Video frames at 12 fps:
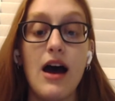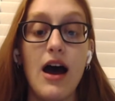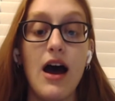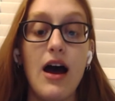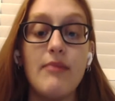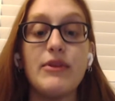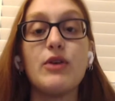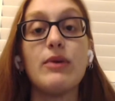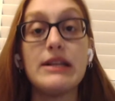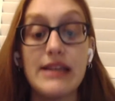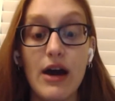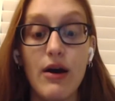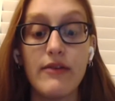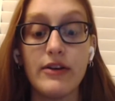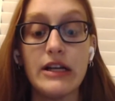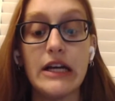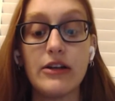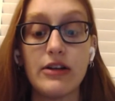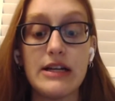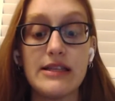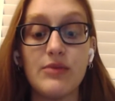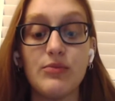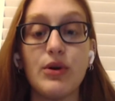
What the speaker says: There was, however, an increase in